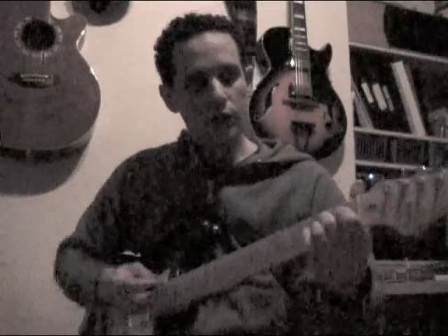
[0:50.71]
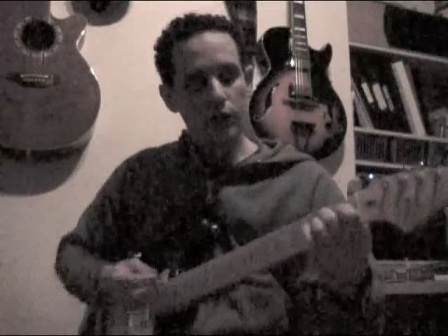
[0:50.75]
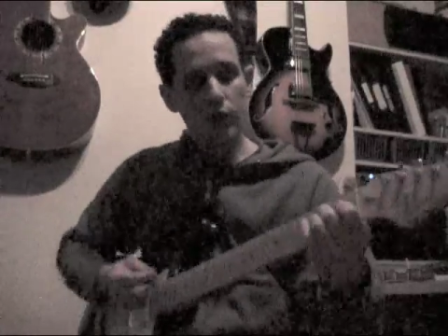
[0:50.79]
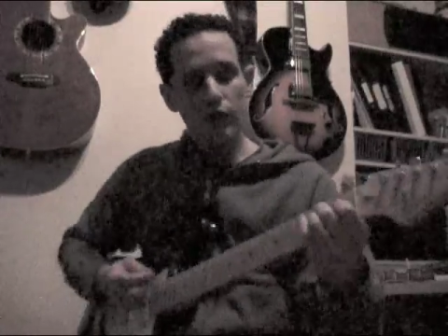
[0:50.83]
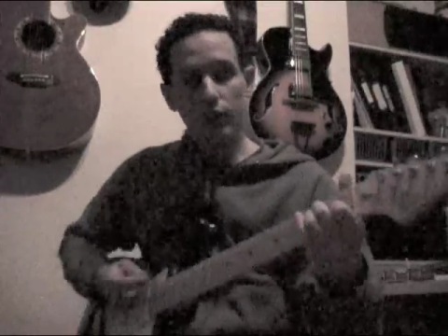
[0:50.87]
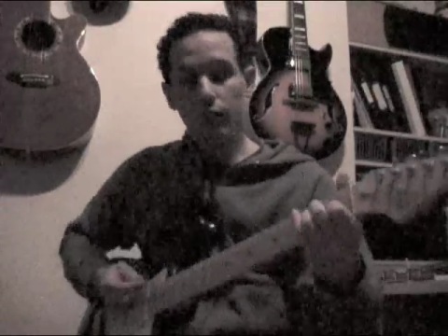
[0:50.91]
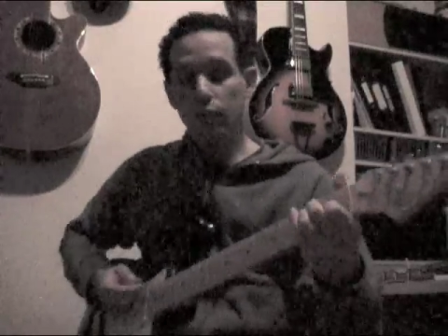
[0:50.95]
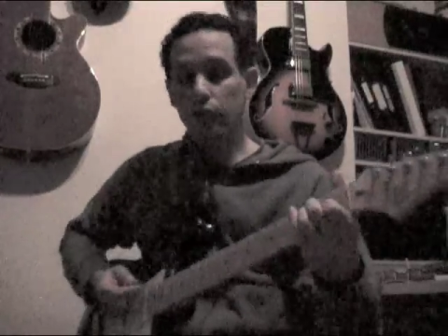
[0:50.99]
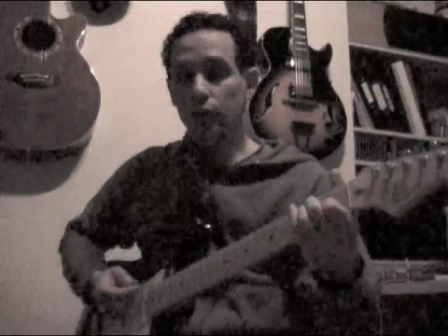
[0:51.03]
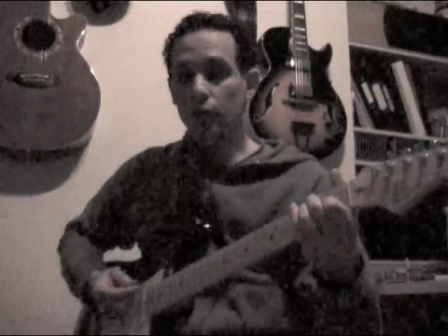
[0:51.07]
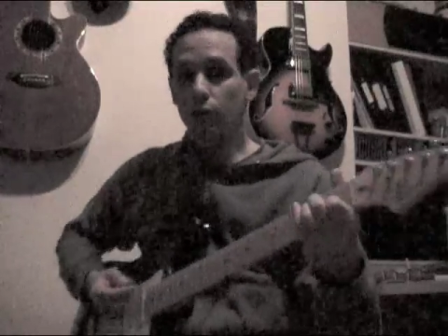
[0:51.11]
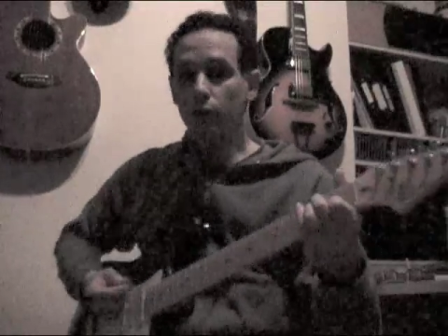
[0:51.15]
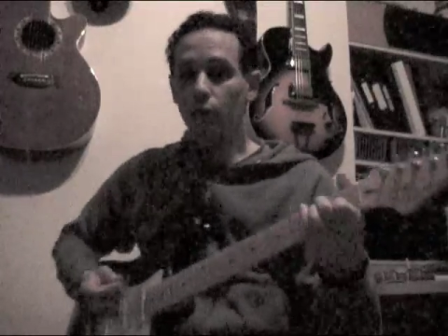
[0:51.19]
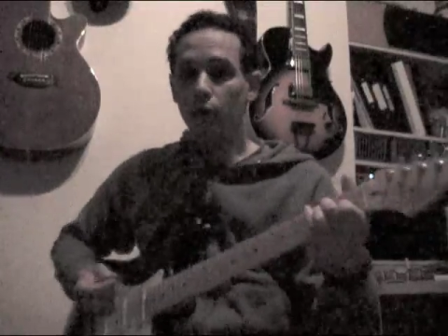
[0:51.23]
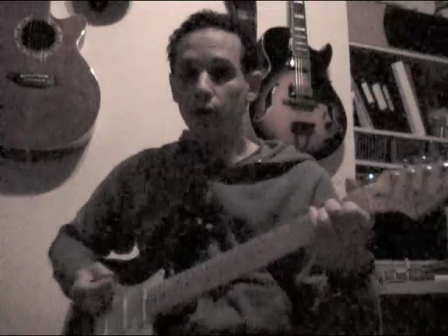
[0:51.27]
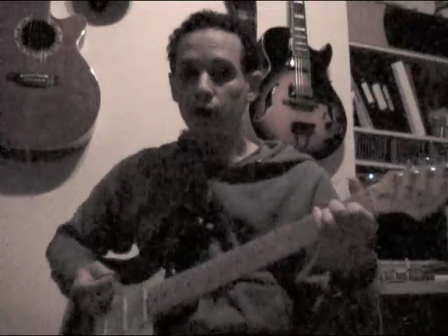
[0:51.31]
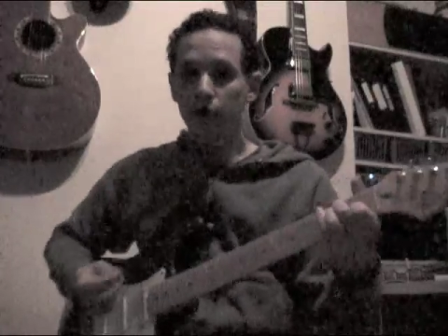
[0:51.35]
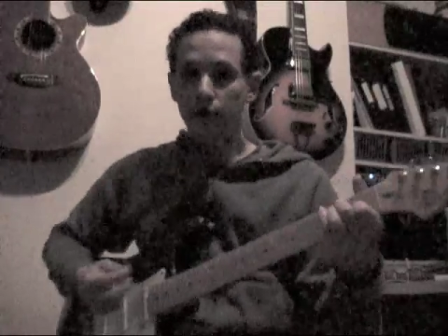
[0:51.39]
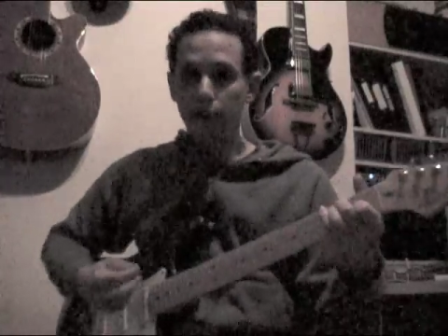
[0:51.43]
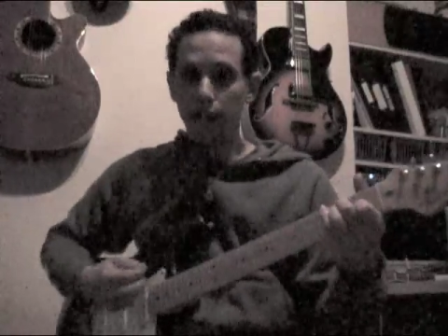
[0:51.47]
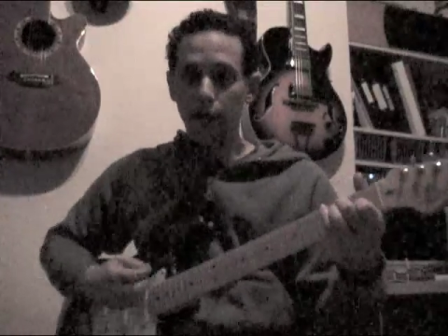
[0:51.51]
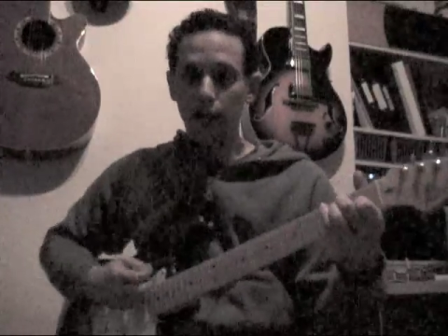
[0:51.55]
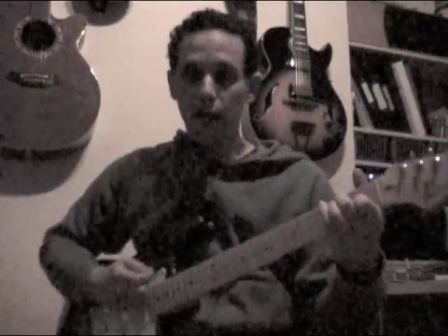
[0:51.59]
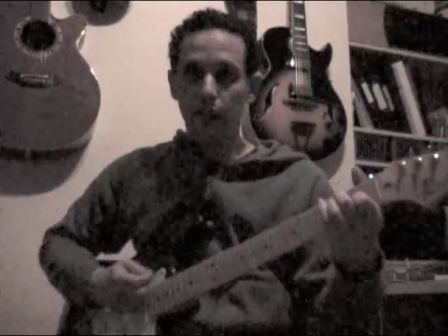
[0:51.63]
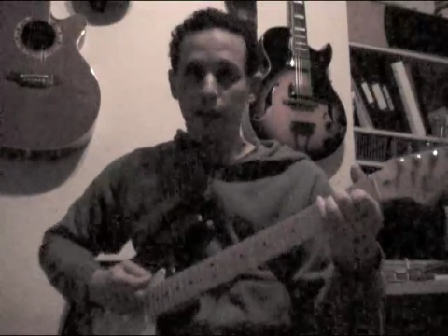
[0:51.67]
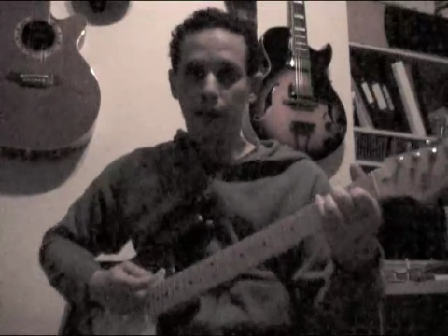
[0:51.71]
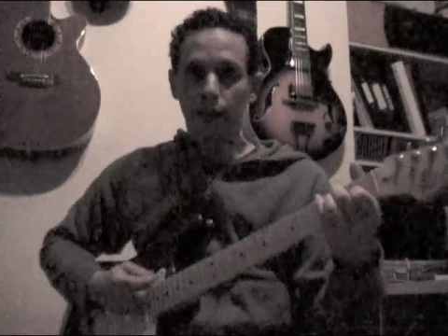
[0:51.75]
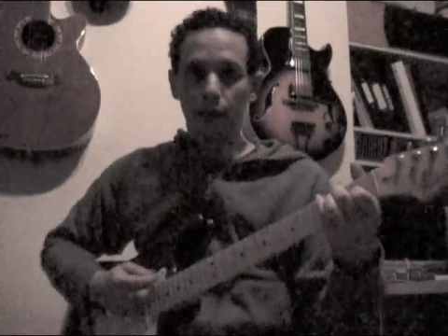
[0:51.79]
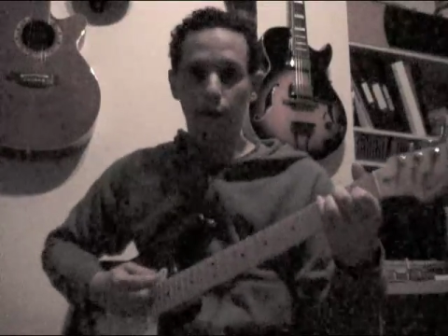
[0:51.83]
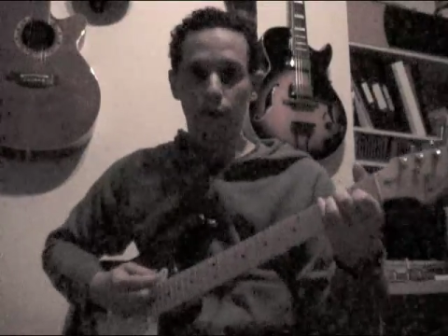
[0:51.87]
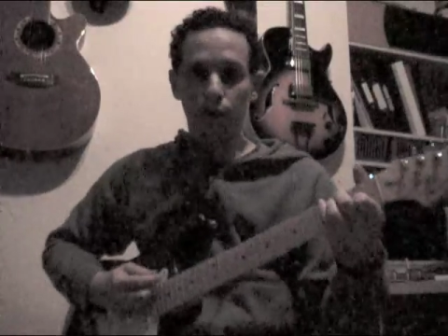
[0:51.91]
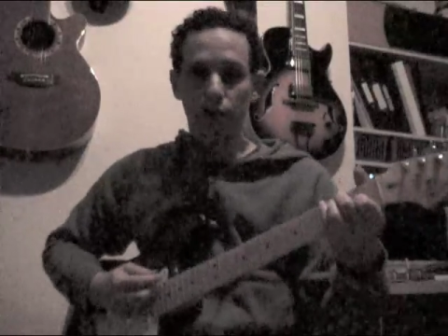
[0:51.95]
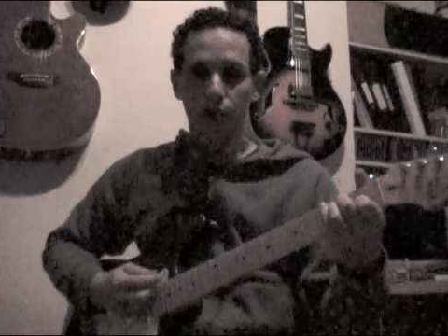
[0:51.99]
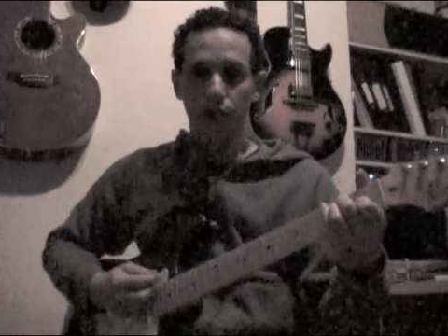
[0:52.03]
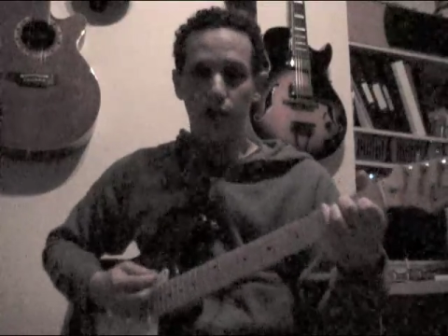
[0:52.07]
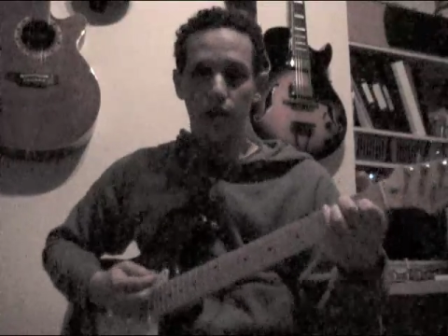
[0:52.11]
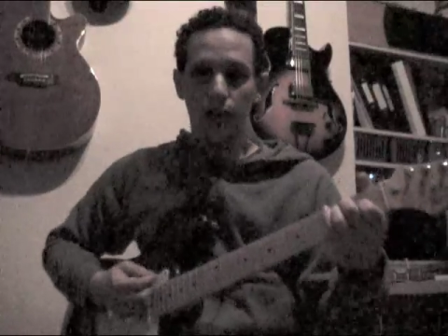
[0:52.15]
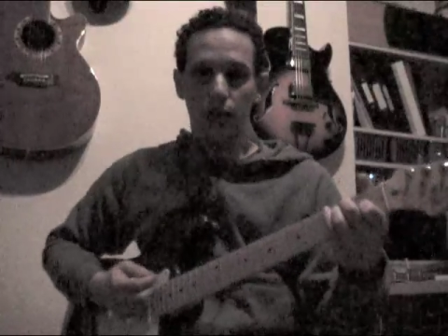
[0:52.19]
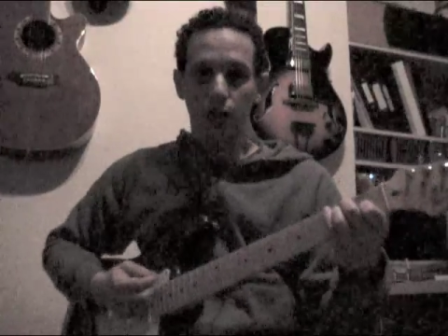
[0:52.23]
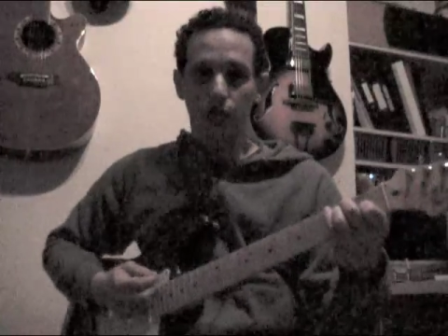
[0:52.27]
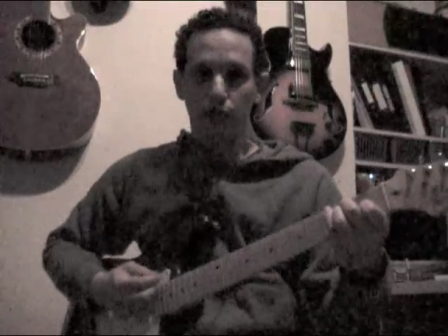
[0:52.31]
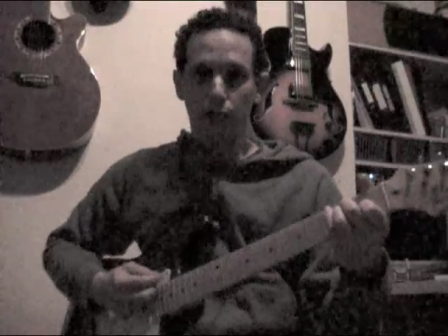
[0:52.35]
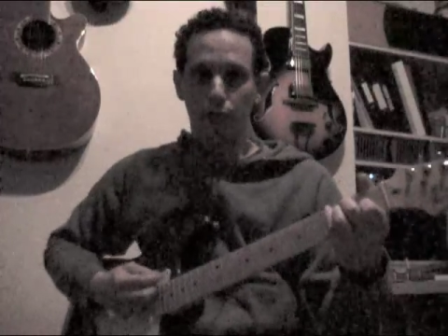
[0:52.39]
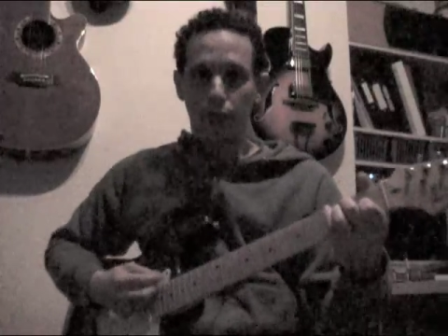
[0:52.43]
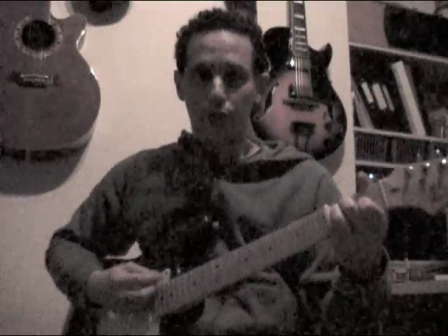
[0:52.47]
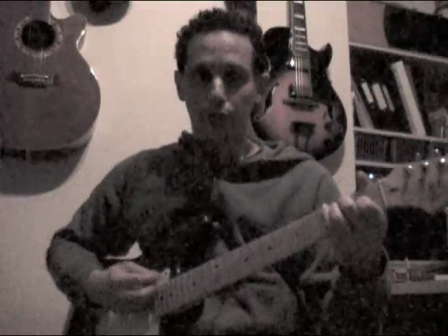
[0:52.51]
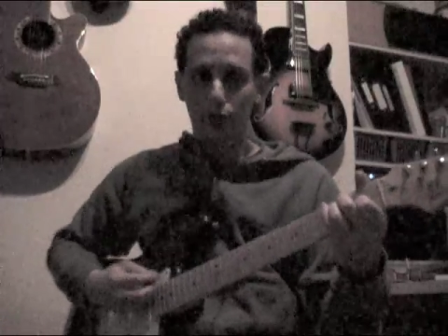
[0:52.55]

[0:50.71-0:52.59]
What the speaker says: Now, you either get that by taking your